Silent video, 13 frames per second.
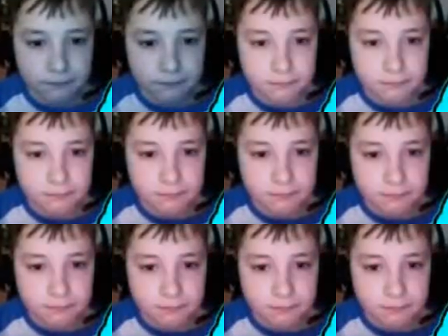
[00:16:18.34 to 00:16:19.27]

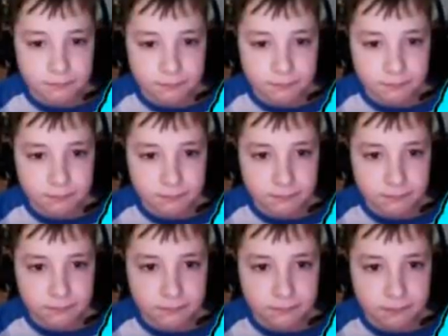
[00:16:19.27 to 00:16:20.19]

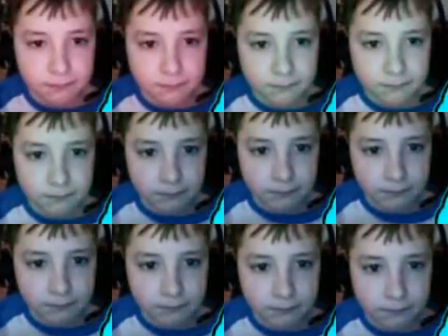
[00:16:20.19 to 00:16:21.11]

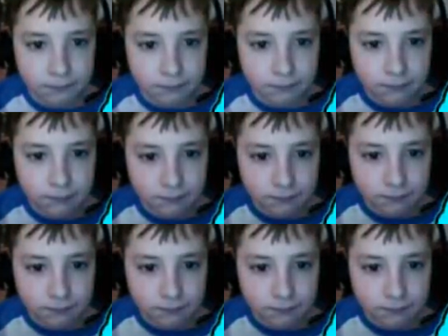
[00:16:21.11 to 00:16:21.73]
Nothing is said.